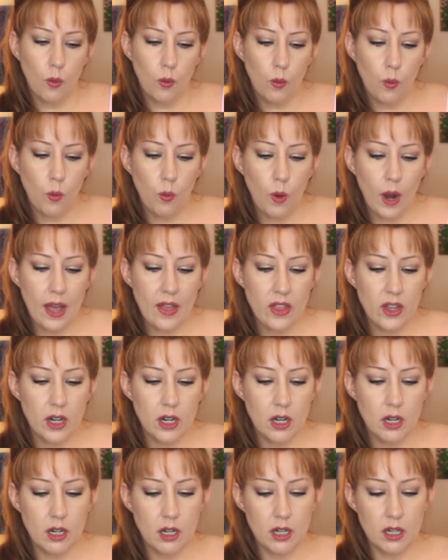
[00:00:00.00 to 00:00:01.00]

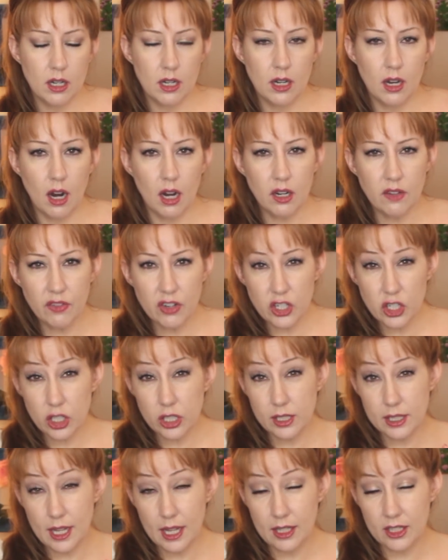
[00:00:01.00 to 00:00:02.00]
whether
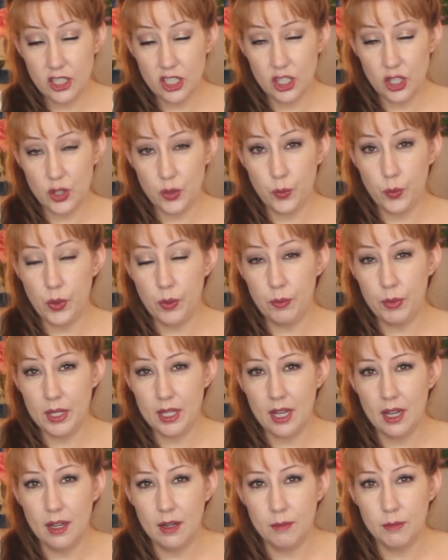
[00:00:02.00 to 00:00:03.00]
artificial intelligence will
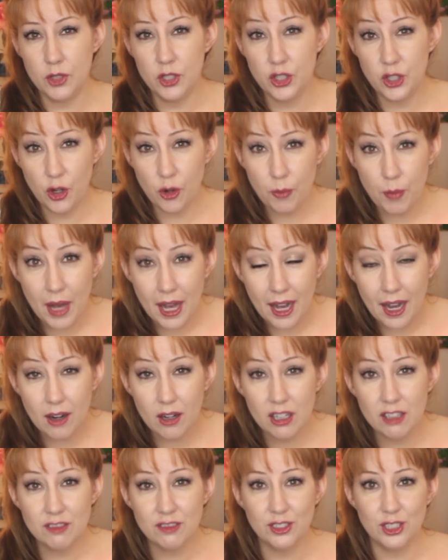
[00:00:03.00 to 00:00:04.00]
become so
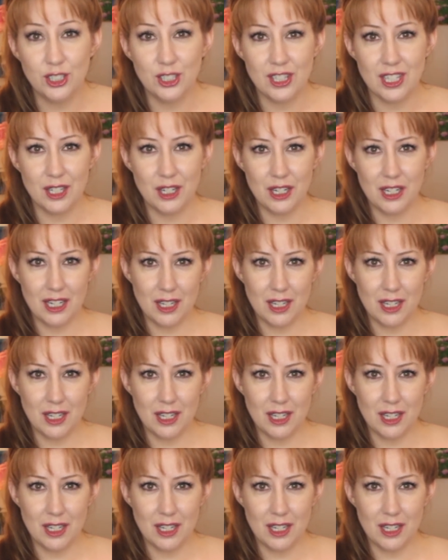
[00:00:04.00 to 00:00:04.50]
powerful that